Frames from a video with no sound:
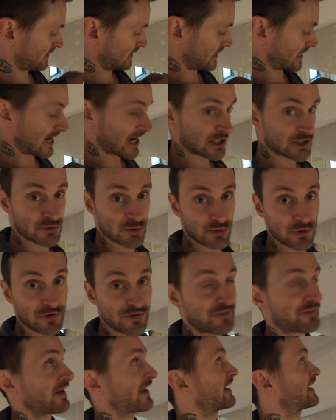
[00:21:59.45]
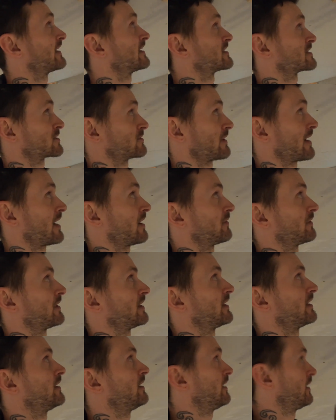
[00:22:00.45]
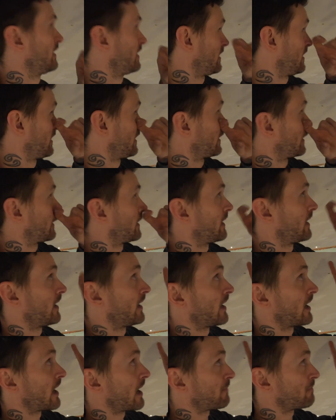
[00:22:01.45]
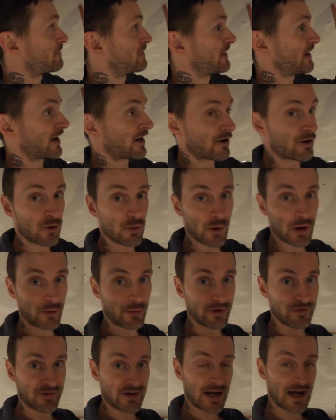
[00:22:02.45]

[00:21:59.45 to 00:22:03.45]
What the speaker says: and the actual fan is grounded. Up there where we've